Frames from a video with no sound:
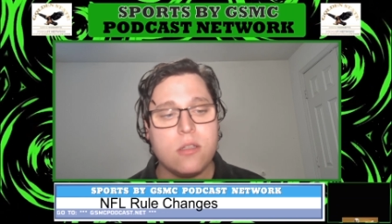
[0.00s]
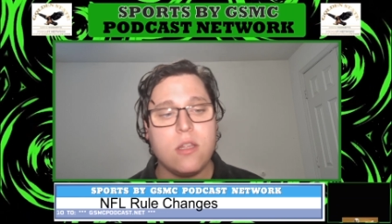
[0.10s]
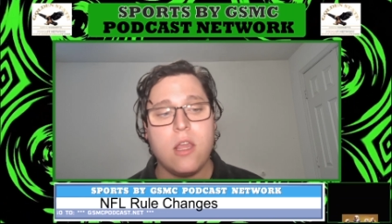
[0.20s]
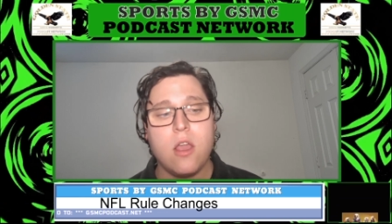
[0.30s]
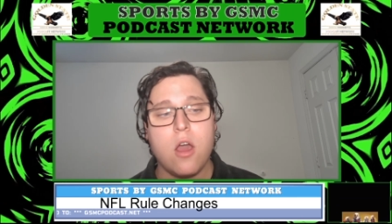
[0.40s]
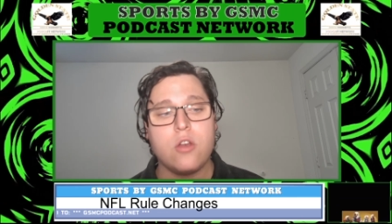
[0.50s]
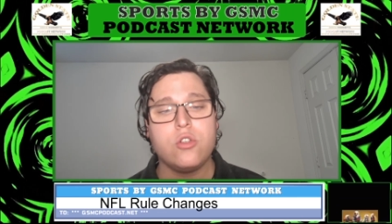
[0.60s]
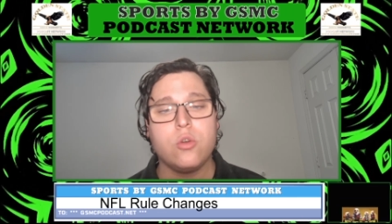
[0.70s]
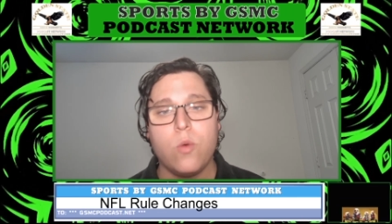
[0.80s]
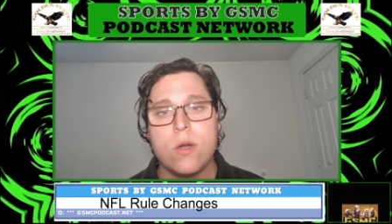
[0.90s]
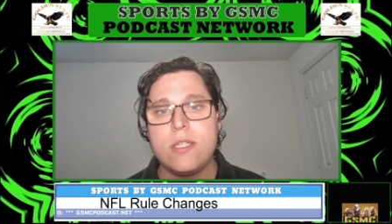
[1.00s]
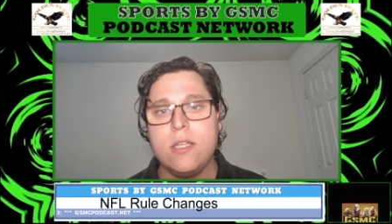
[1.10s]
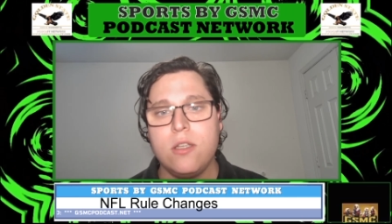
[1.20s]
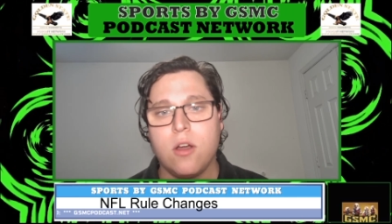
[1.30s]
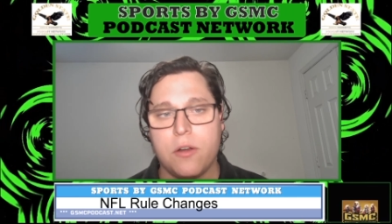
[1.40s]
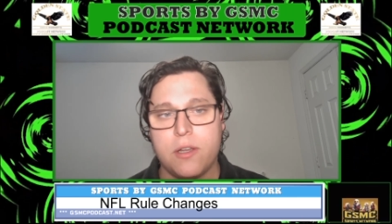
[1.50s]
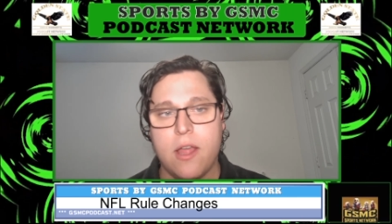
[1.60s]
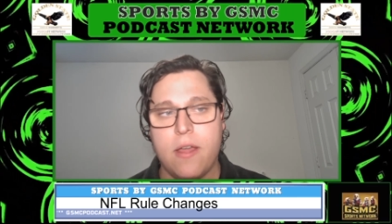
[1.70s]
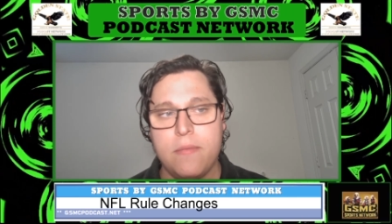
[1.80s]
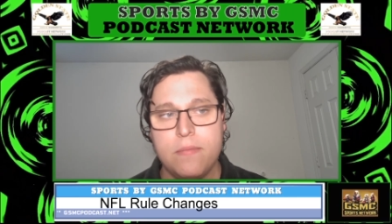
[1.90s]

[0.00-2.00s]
the twenty-yard line.